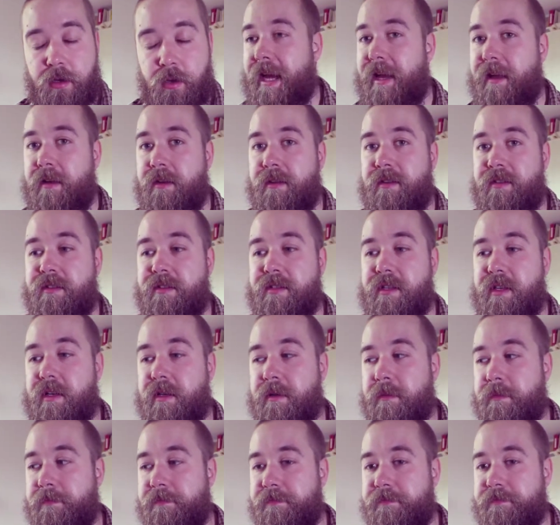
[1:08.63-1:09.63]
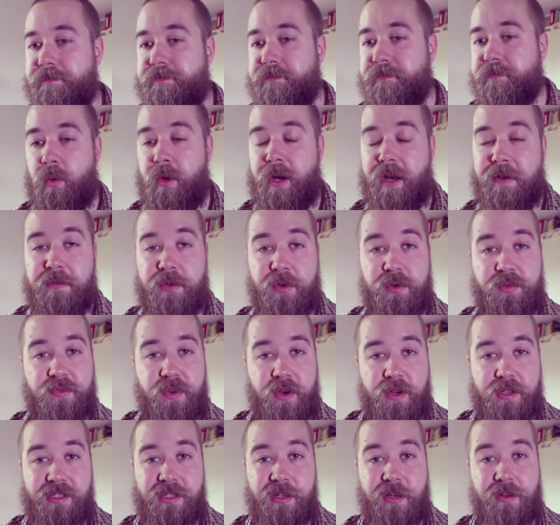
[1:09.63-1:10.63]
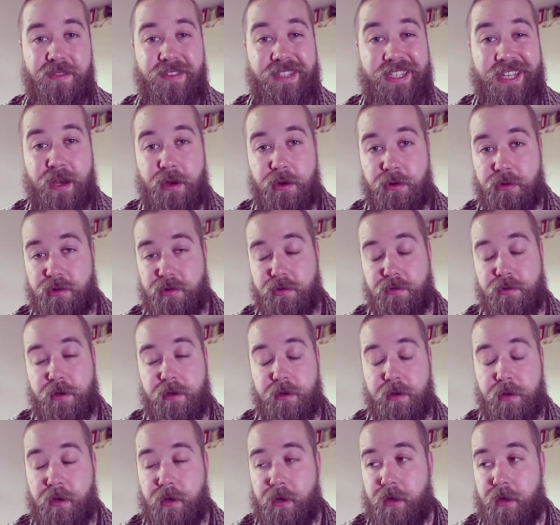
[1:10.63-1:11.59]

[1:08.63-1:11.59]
and whenever you're fighting over territory,